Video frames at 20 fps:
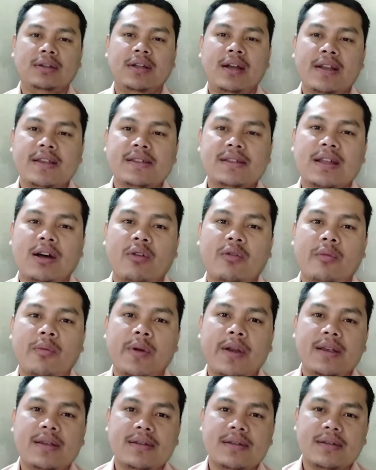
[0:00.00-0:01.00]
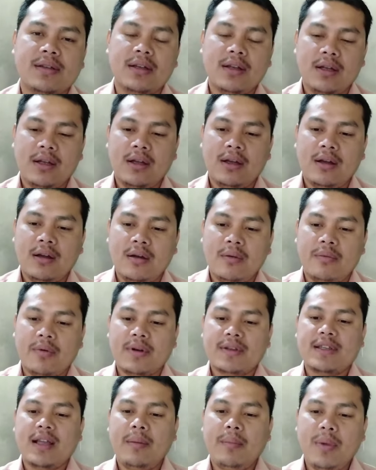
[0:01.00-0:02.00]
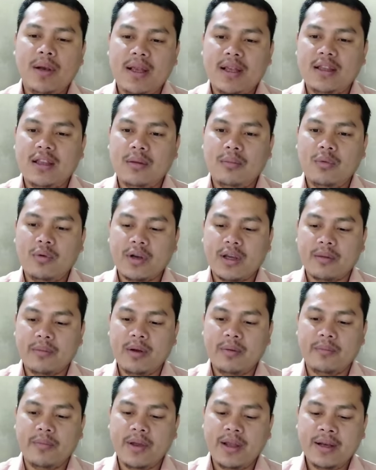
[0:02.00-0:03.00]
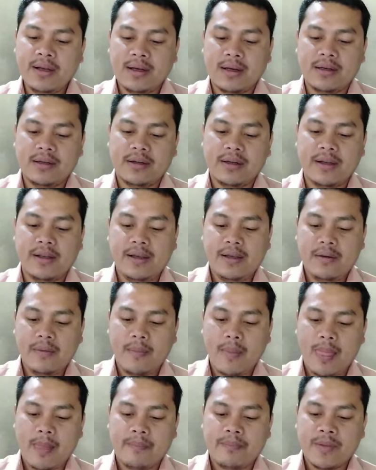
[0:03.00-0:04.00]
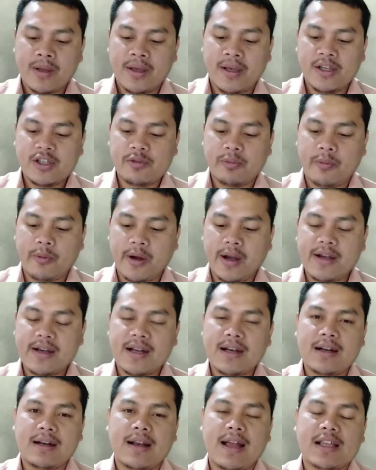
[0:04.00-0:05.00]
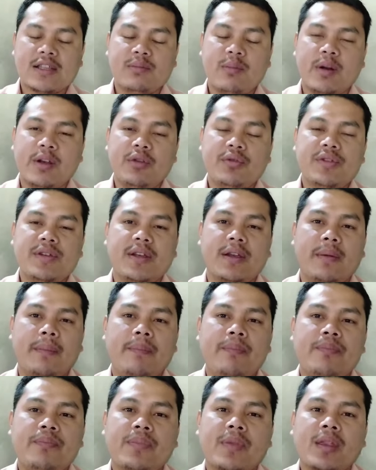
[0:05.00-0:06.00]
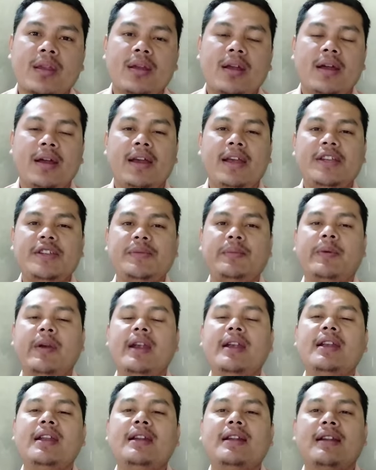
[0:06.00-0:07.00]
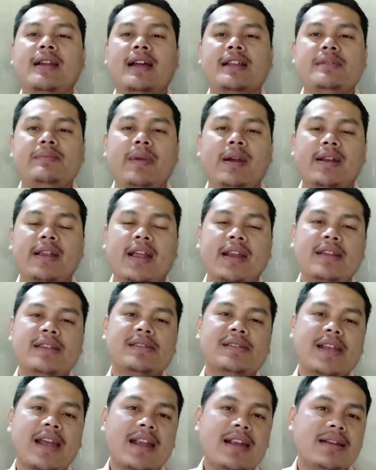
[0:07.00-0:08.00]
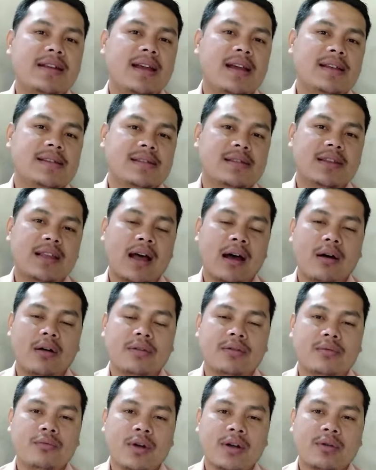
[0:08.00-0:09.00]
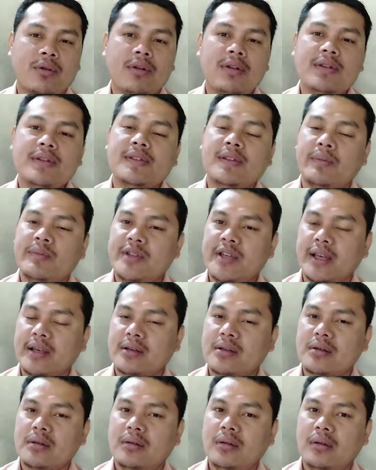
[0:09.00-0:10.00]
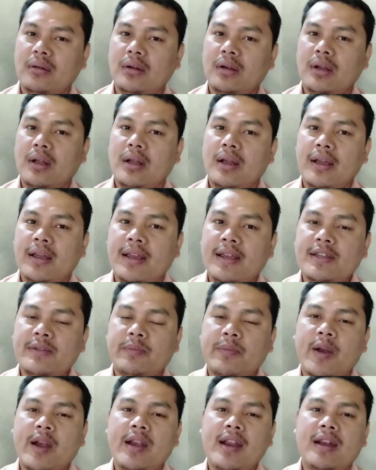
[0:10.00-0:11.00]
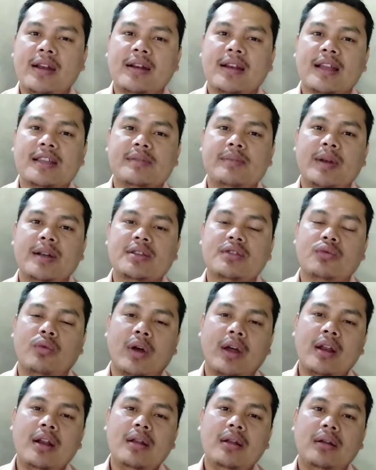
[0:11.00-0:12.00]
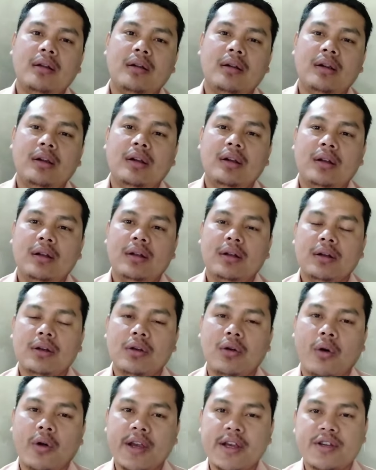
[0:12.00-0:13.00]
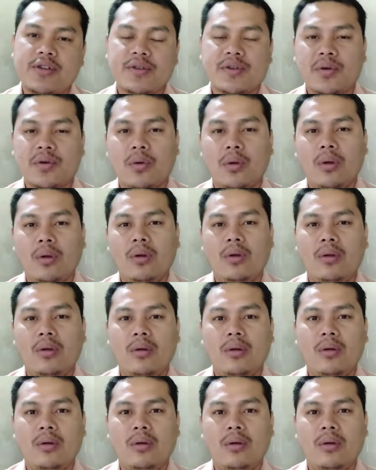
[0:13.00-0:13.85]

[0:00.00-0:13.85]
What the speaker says: That is noun phrase. For example, in the book given very clearly, his friend and classmate, you see, his friend and classmate can stand as now what called a subject. His friend and classmates were going to school,